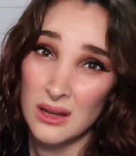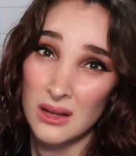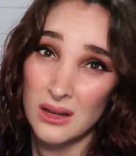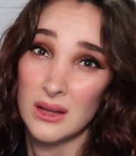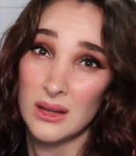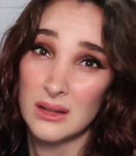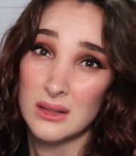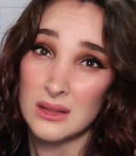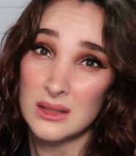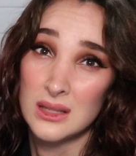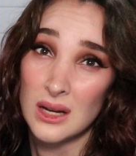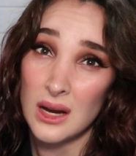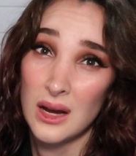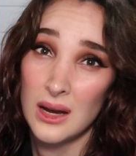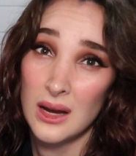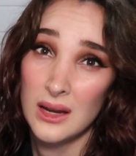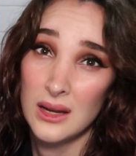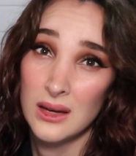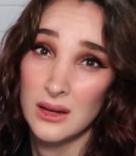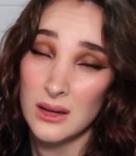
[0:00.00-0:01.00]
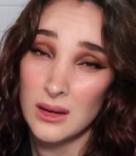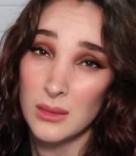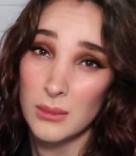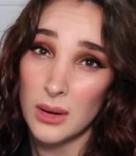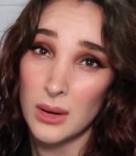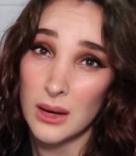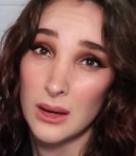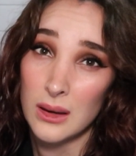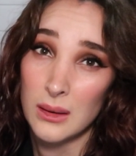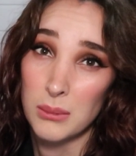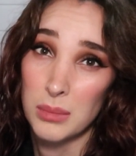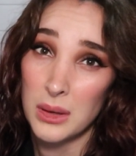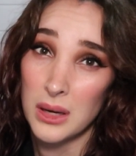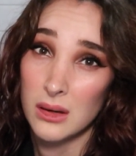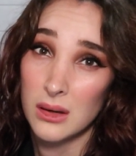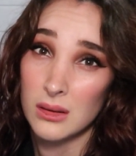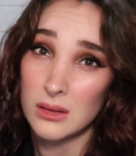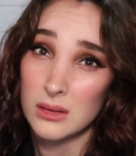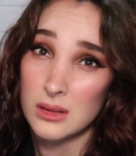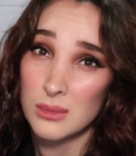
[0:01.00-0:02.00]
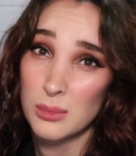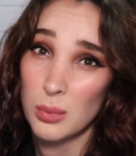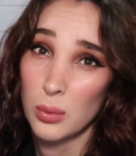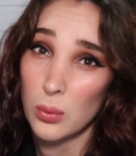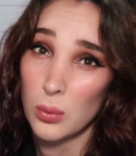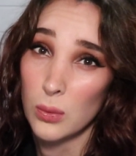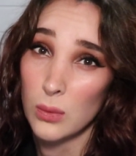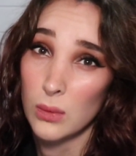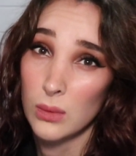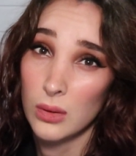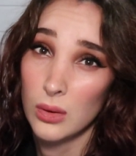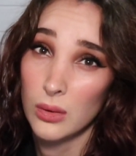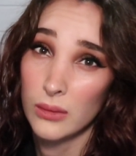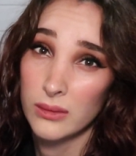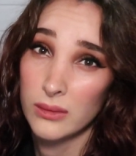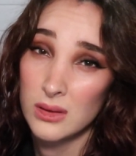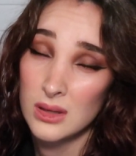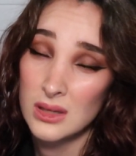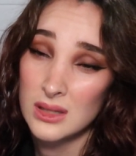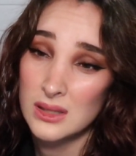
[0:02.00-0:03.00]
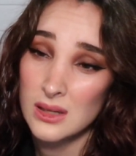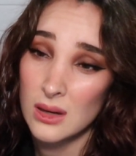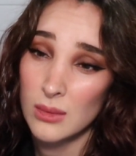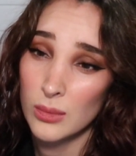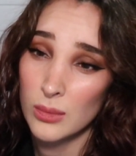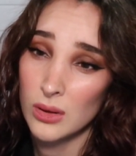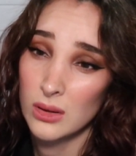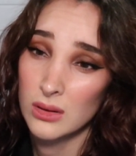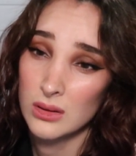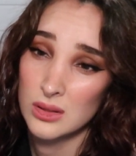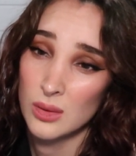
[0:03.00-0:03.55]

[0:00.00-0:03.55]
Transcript: It died in my parents' pool over the summer,